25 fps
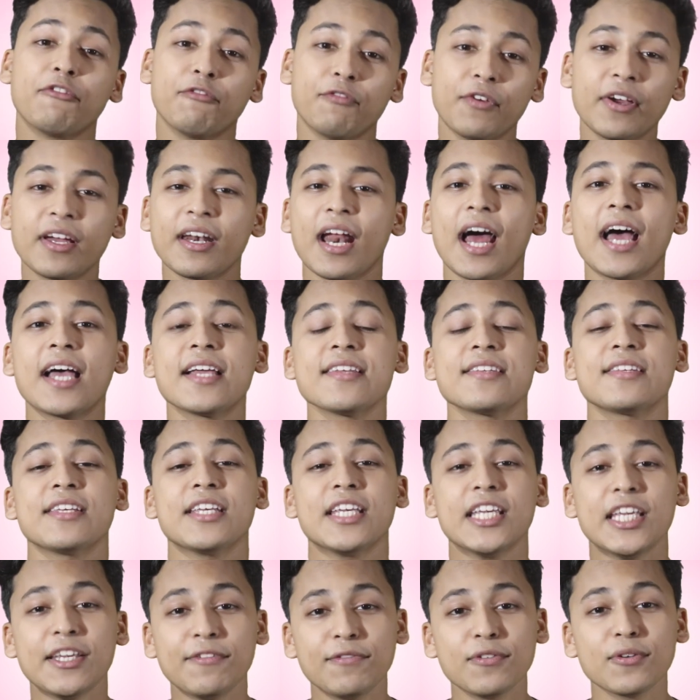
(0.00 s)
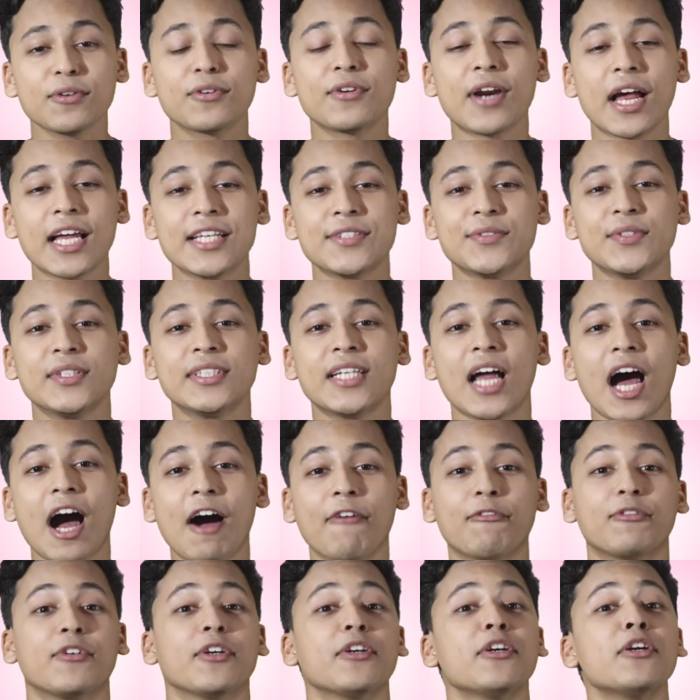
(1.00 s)
Whereas, if you graduate
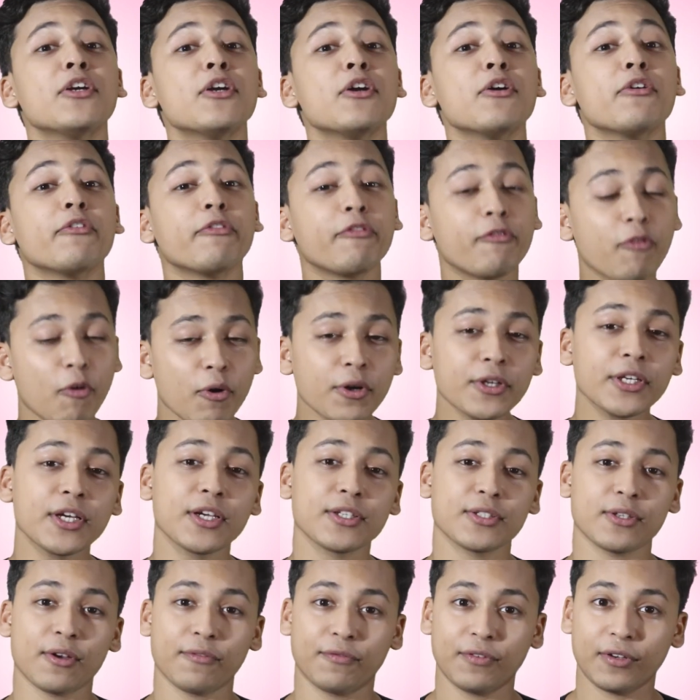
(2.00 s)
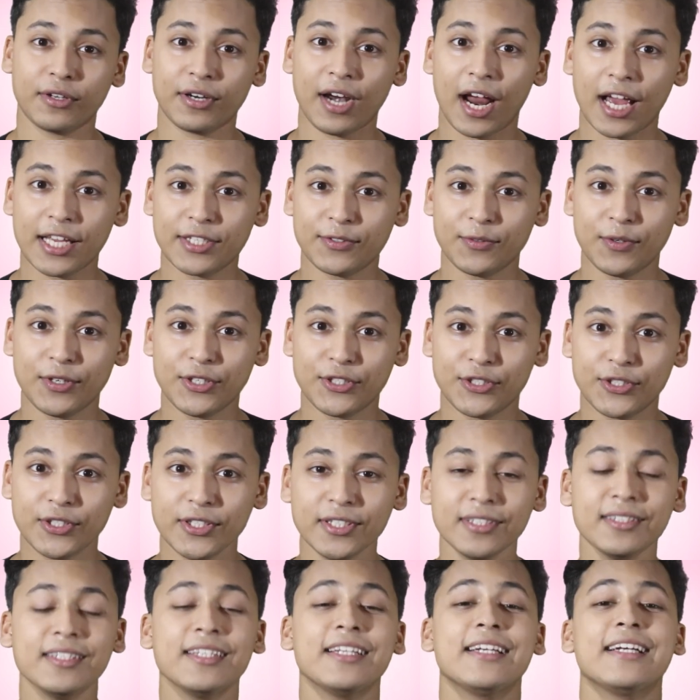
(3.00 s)
after 4 years of your
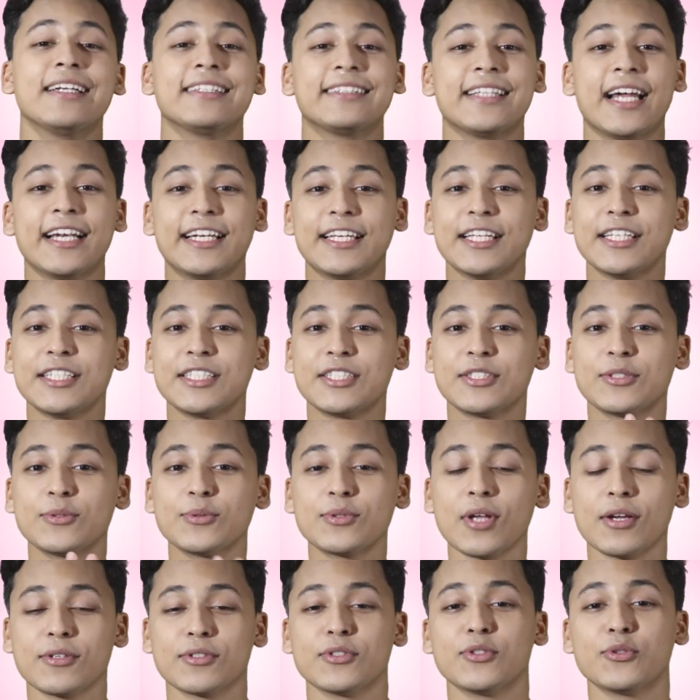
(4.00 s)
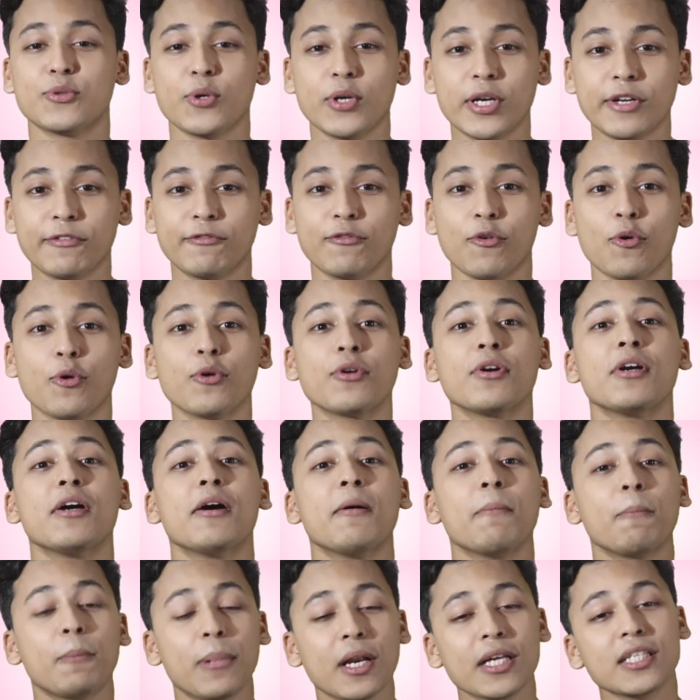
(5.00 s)
graduation, that is 2024
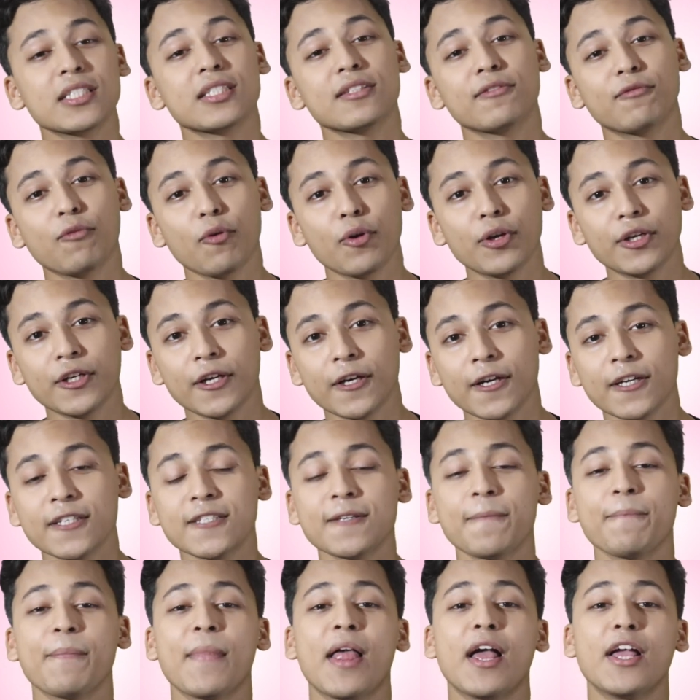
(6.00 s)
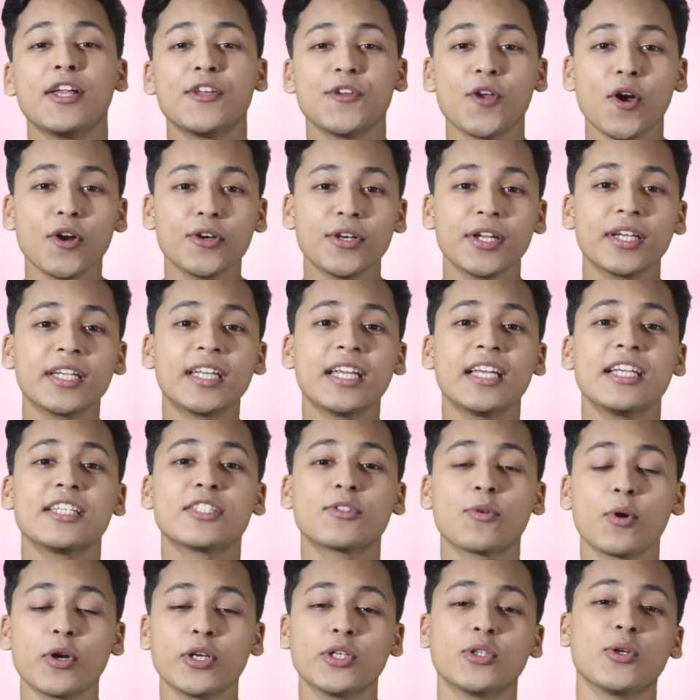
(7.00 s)
plus 4 years, your degree
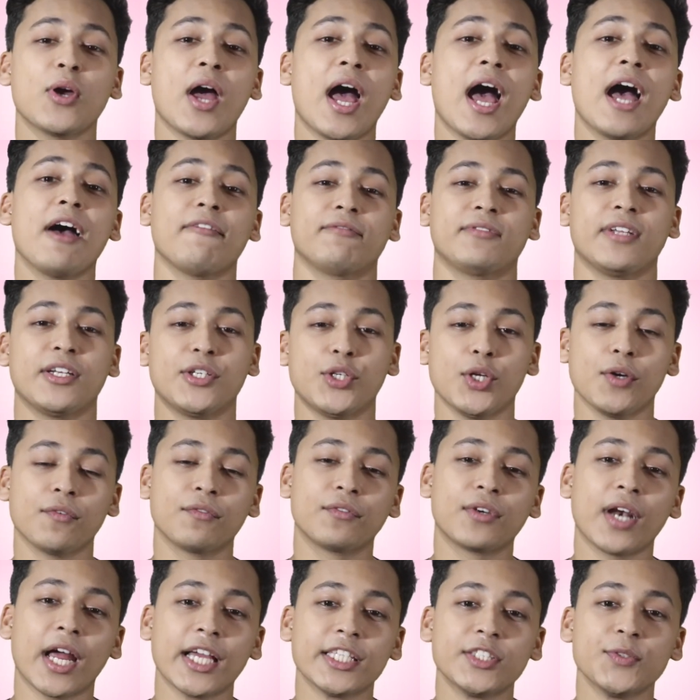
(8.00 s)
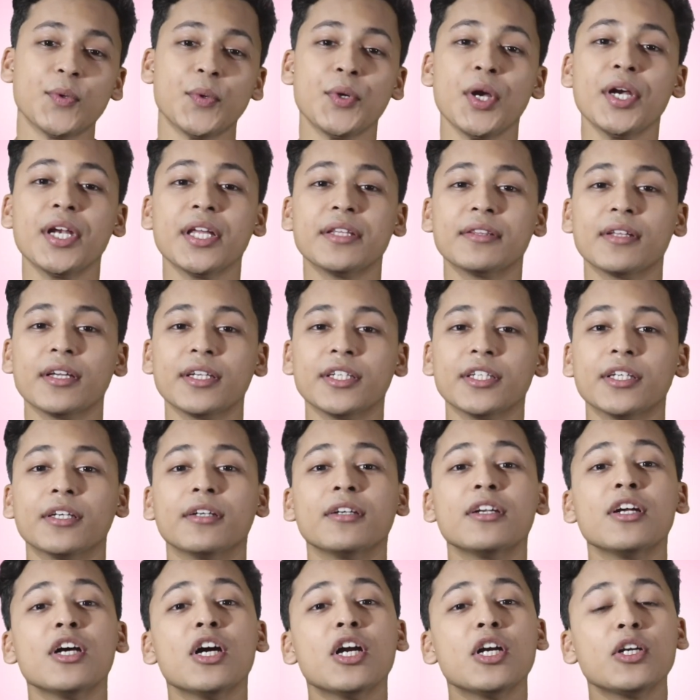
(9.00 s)
is going to have that you have graduated in the
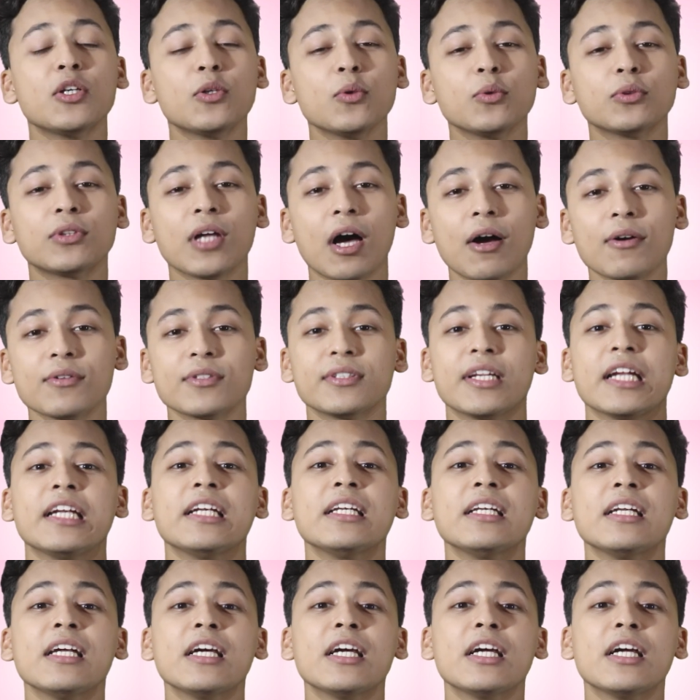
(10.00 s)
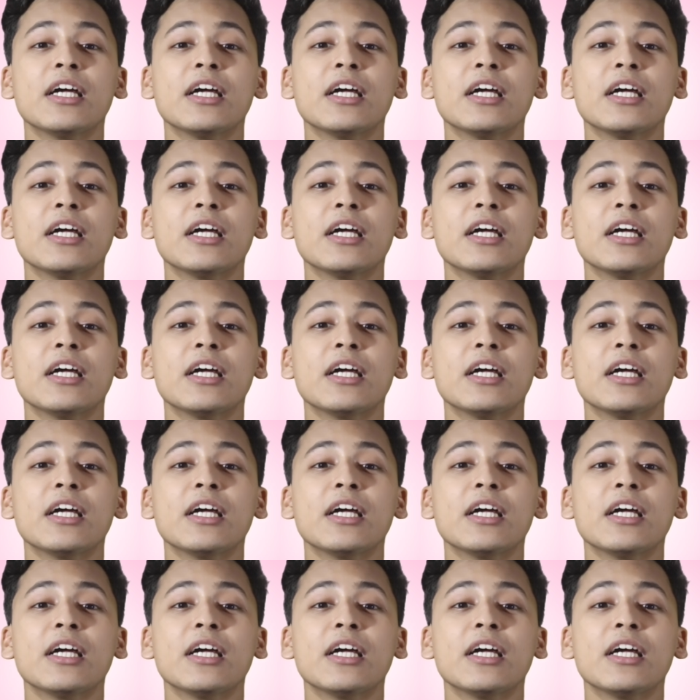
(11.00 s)
year 2028,